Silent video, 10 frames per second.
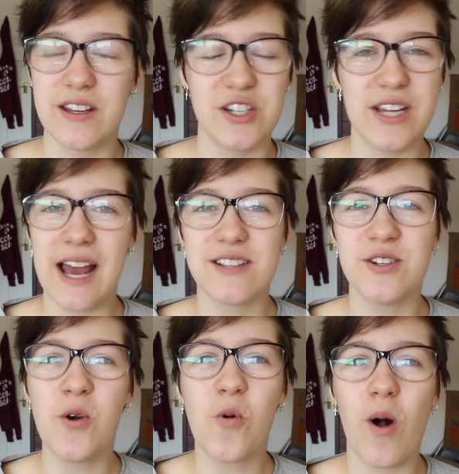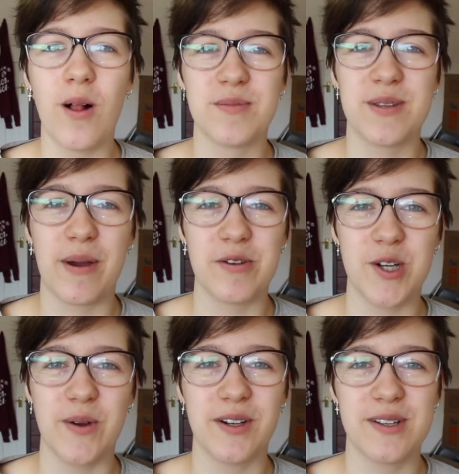she has no qualms about
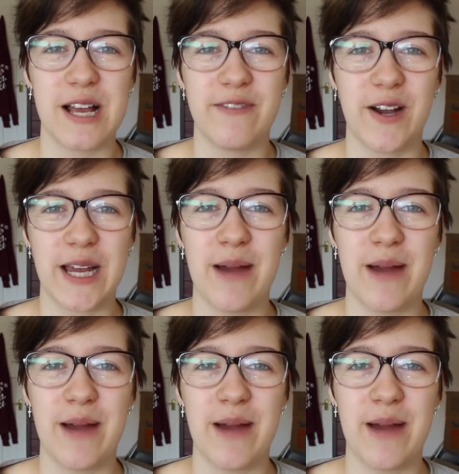showing herself on